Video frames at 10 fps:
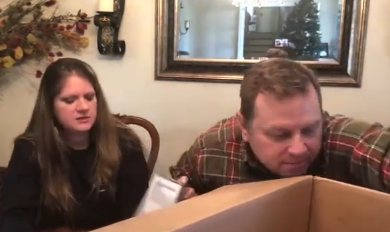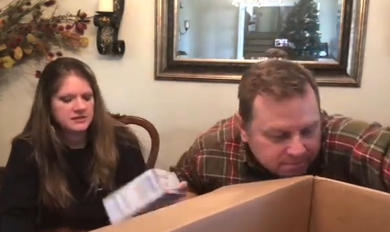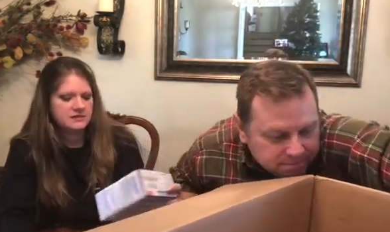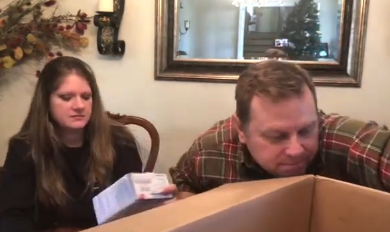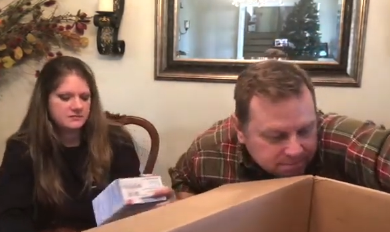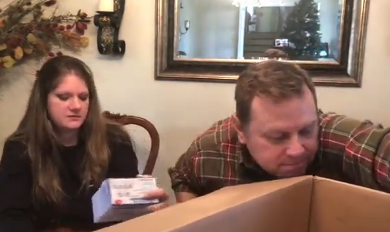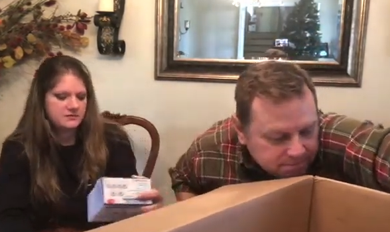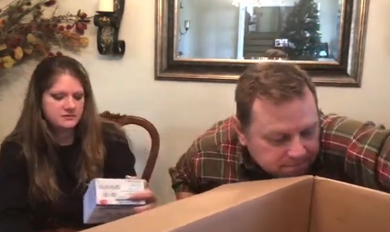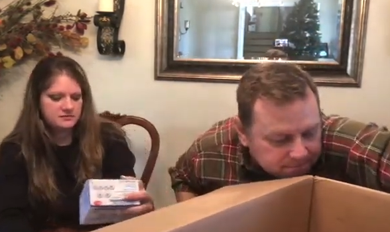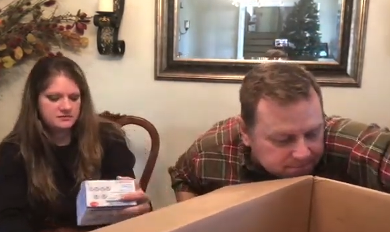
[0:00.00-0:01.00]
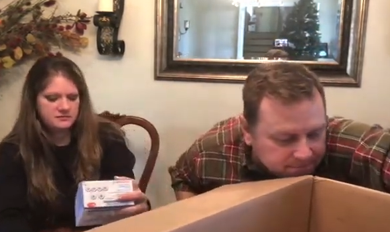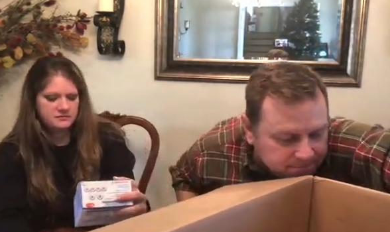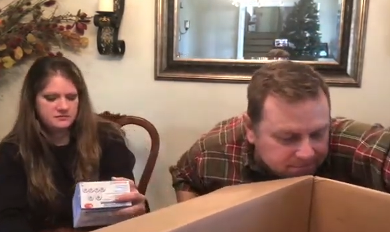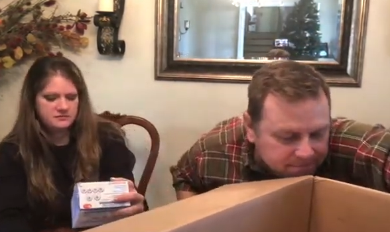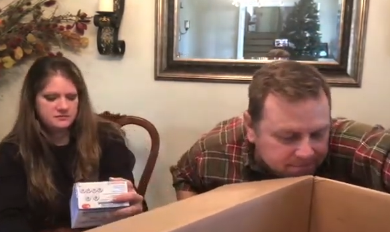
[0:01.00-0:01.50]
Speaker 1: Thank
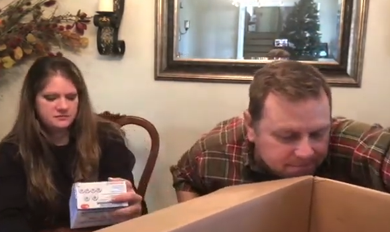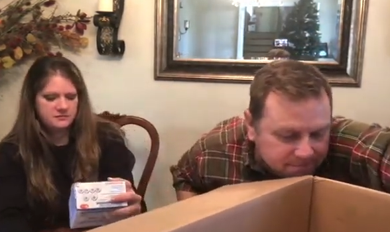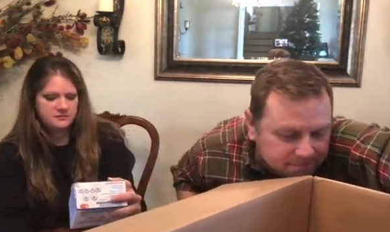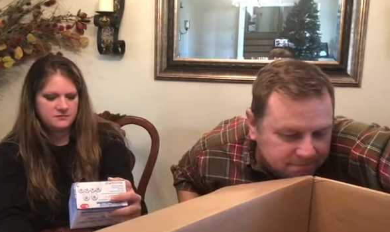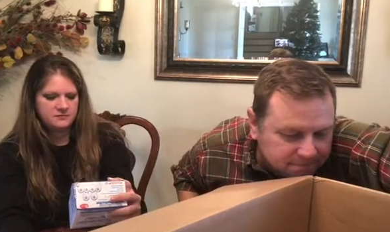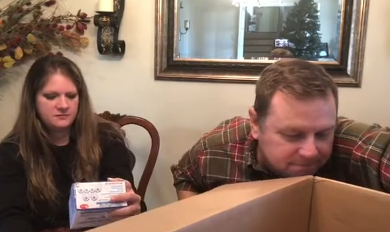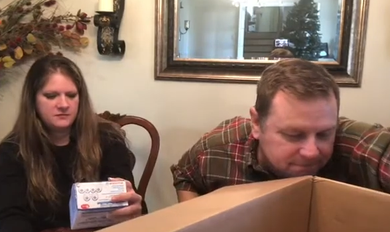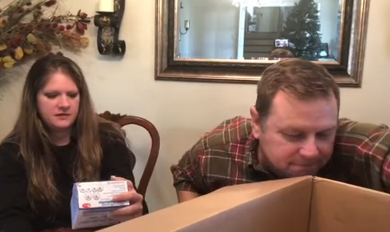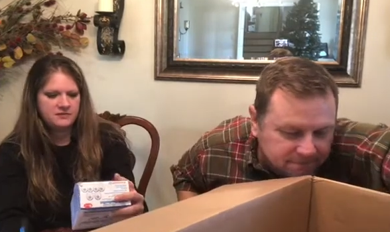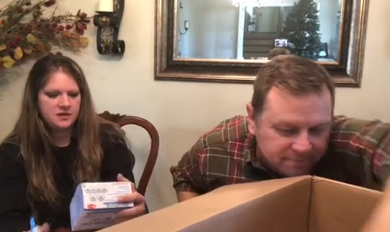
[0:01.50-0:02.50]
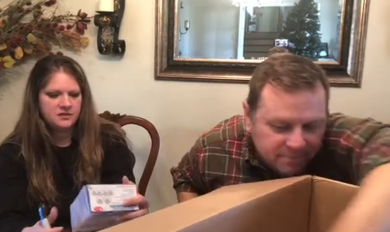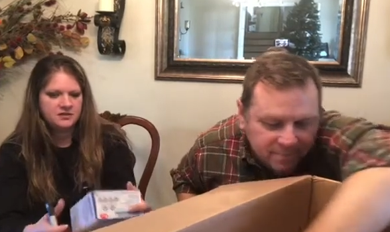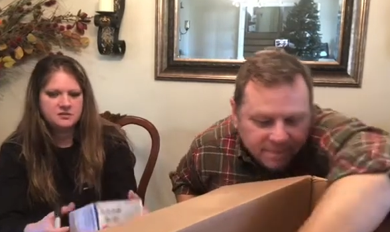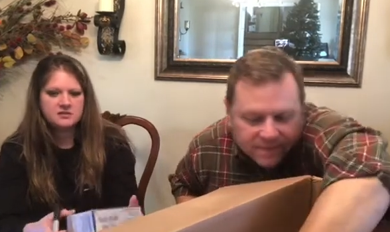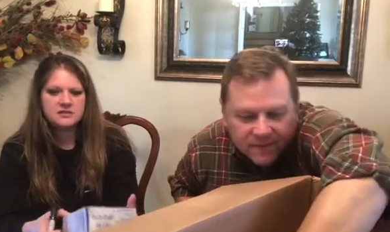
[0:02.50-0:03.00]
Mm -hmm. Five
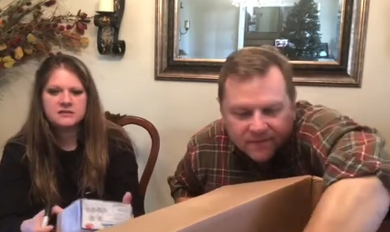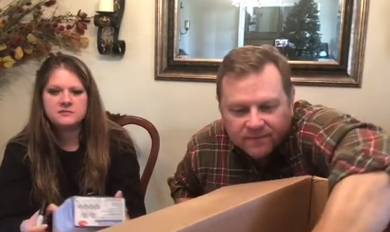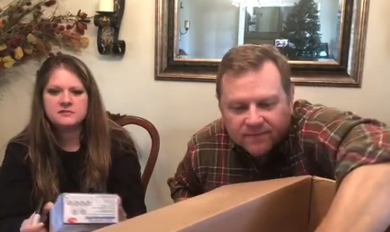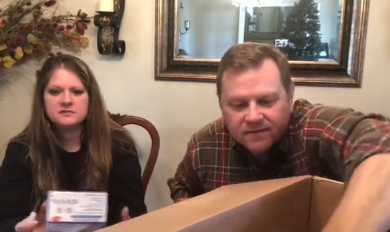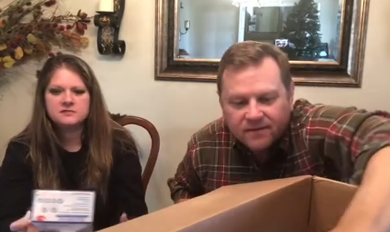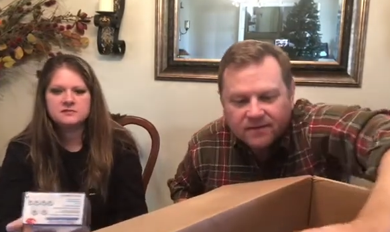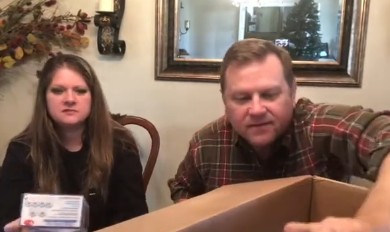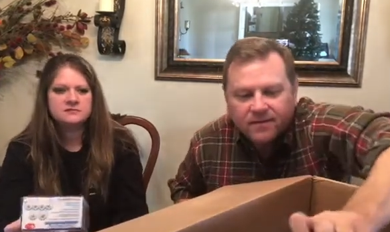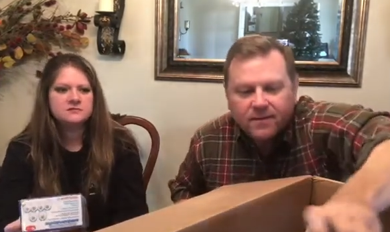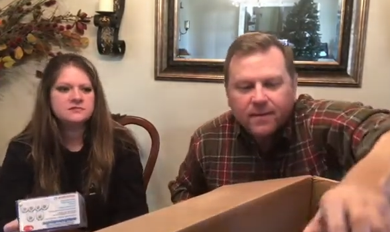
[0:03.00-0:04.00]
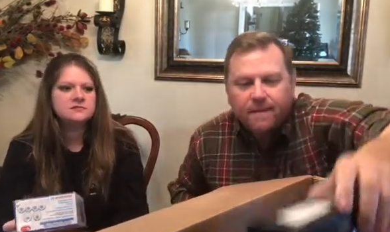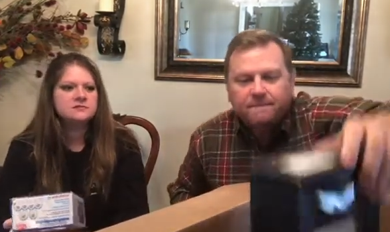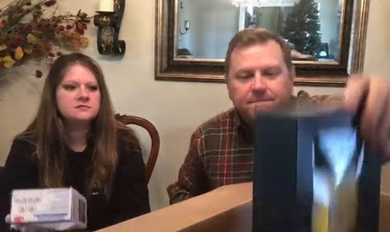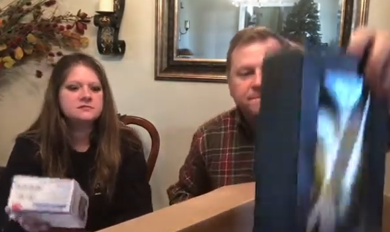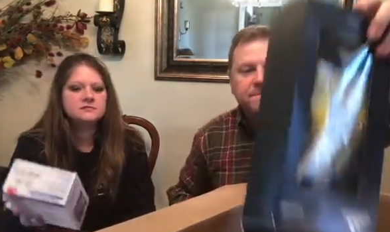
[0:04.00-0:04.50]
dollars on that one?
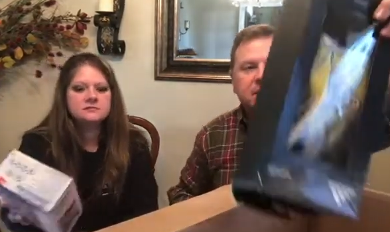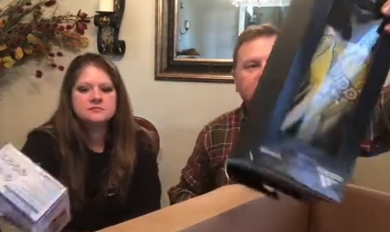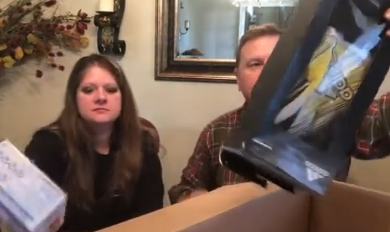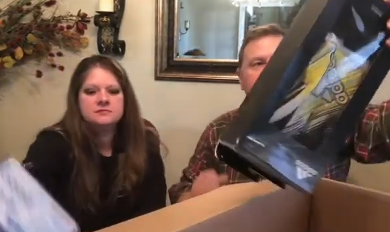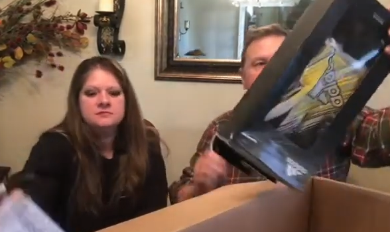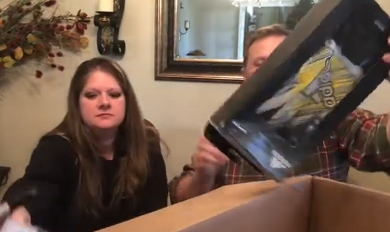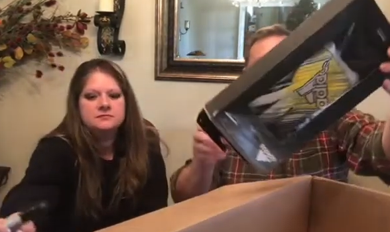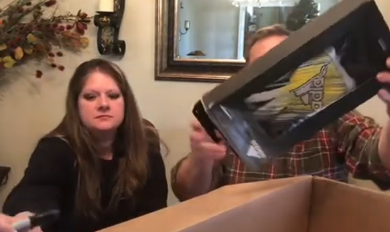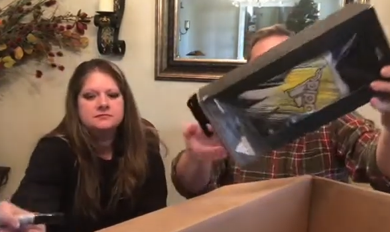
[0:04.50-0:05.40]
Boom, what's that?